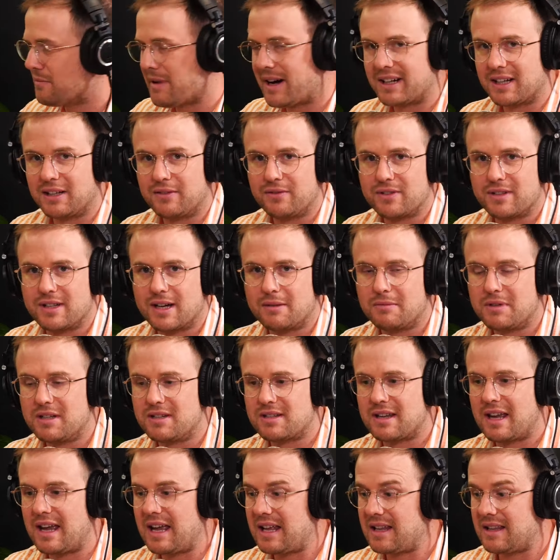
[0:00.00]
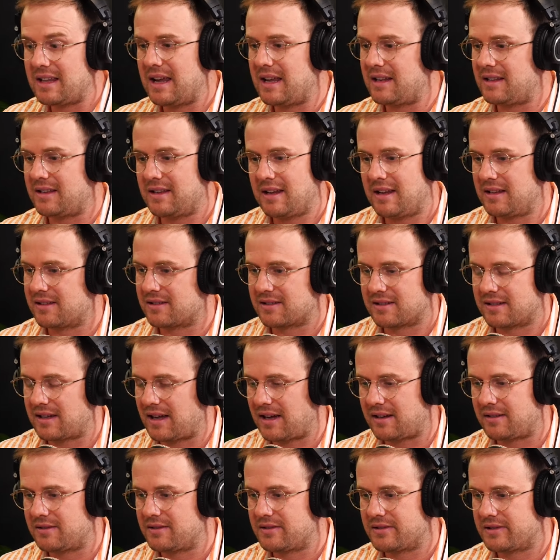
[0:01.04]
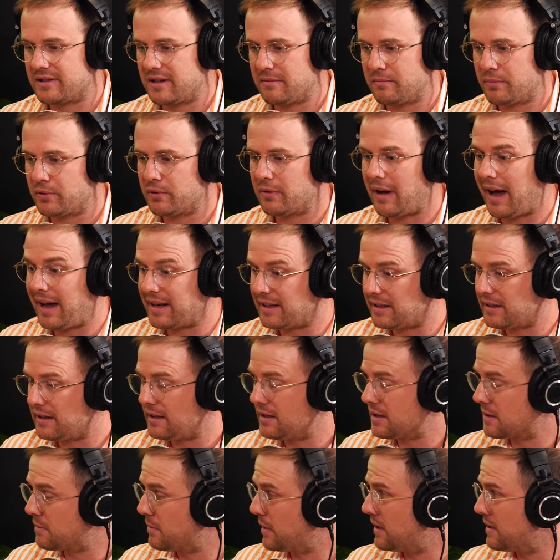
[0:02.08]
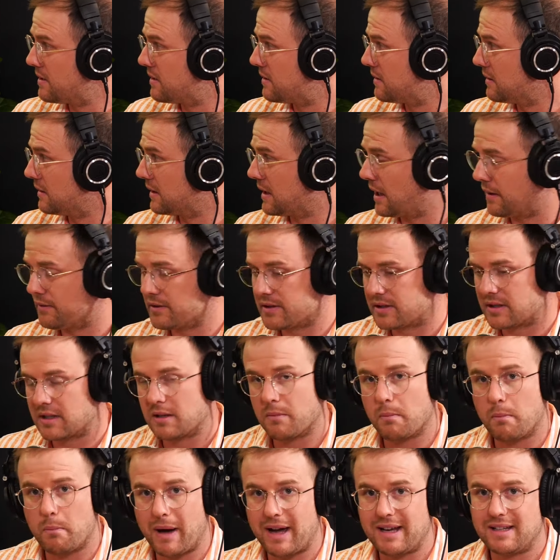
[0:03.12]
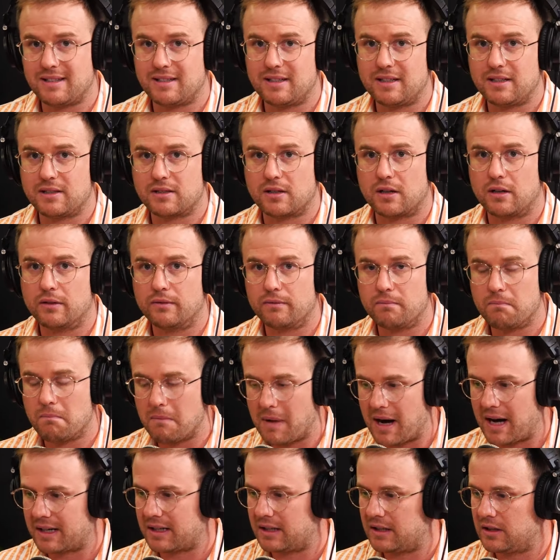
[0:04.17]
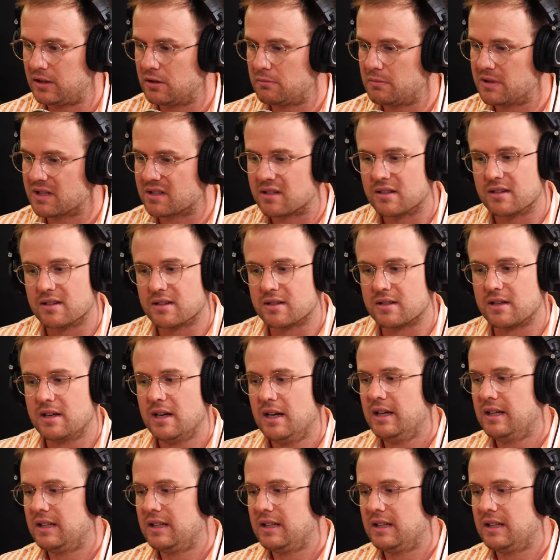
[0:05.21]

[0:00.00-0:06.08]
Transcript: Marketing for Dummies. It, it it sounds simple, and it is, but it covers the basics of marketing your business.